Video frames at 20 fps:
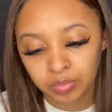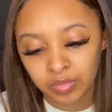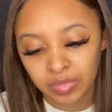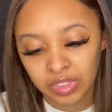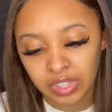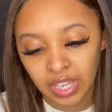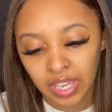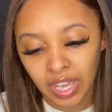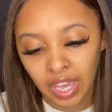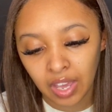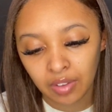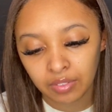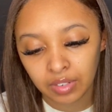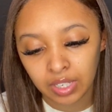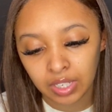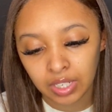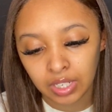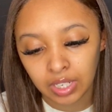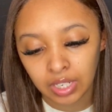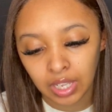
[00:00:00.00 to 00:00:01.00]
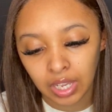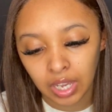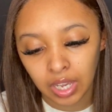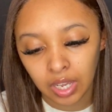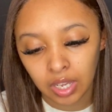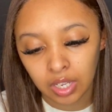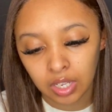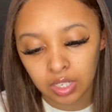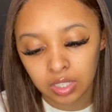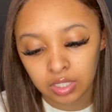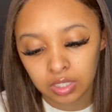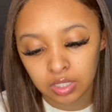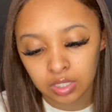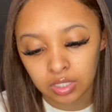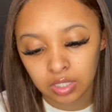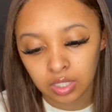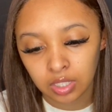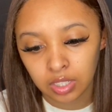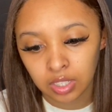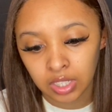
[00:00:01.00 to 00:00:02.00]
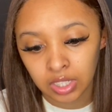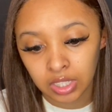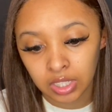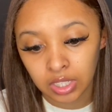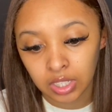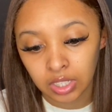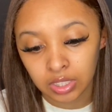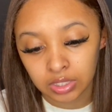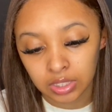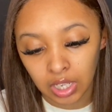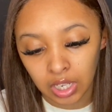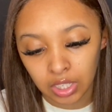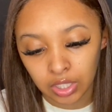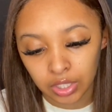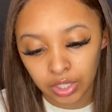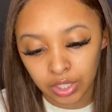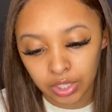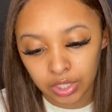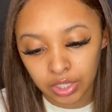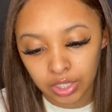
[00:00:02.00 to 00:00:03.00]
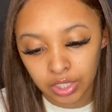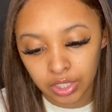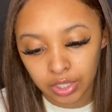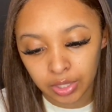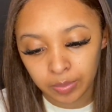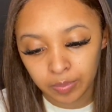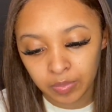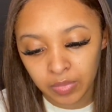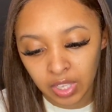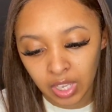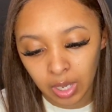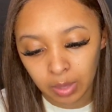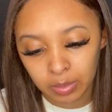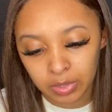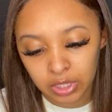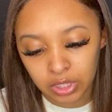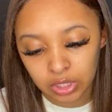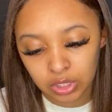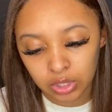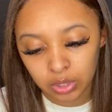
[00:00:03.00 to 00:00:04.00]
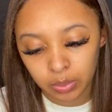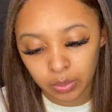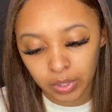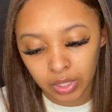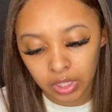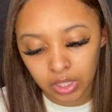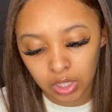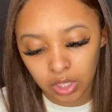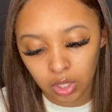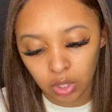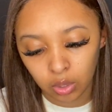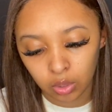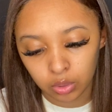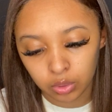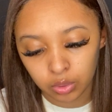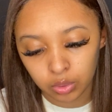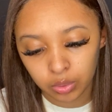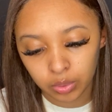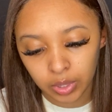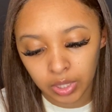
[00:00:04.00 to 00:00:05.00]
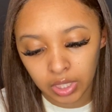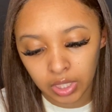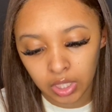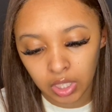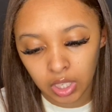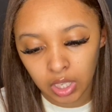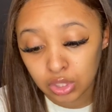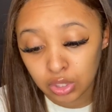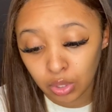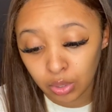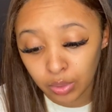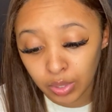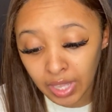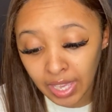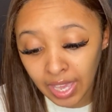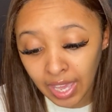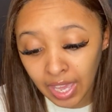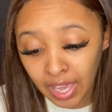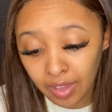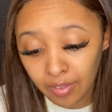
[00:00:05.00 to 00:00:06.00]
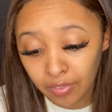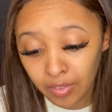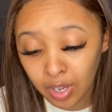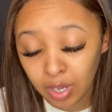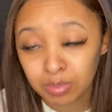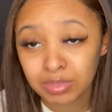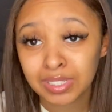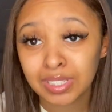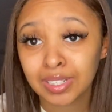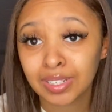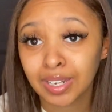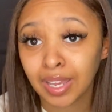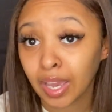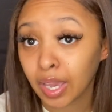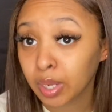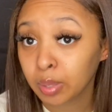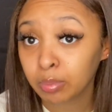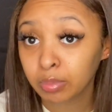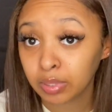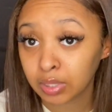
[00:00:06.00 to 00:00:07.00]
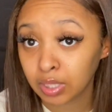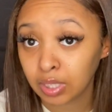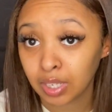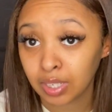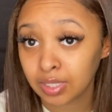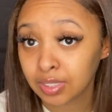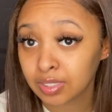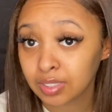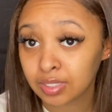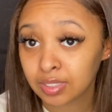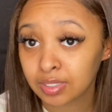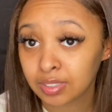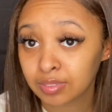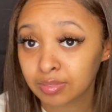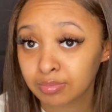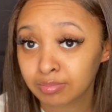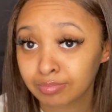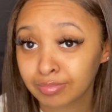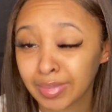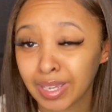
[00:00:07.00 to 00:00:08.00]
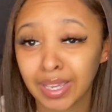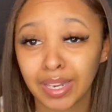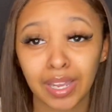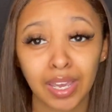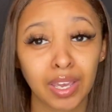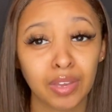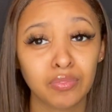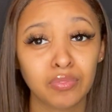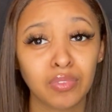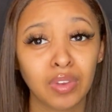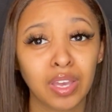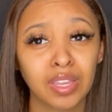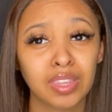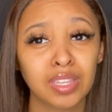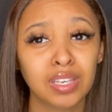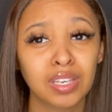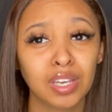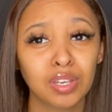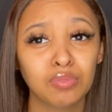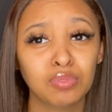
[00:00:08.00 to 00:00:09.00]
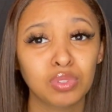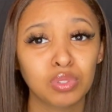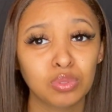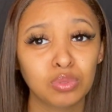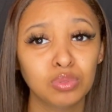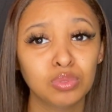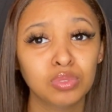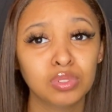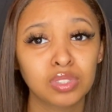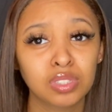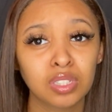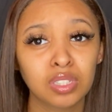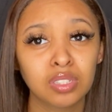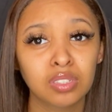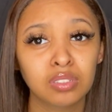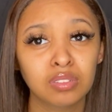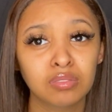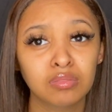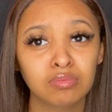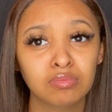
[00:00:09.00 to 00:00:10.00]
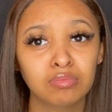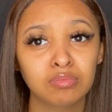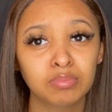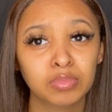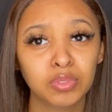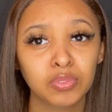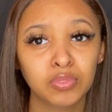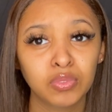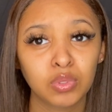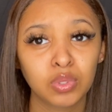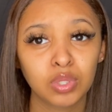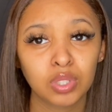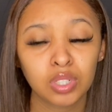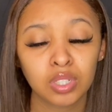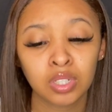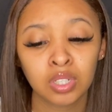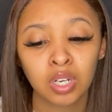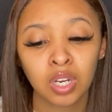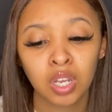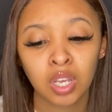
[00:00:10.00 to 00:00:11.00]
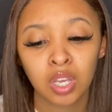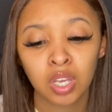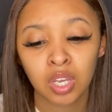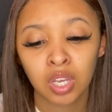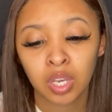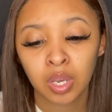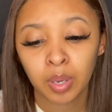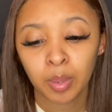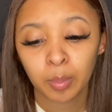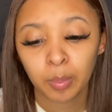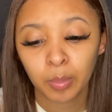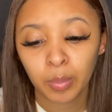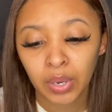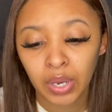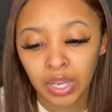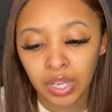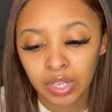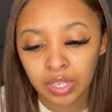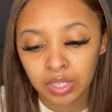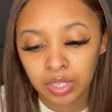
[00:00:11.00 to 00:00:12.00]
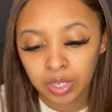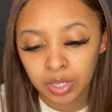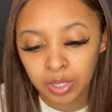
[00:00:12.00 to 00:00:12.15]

they have a lot on here. I'm gonna just quickly go through it. So they have up to 9+, and I think I've used it before, but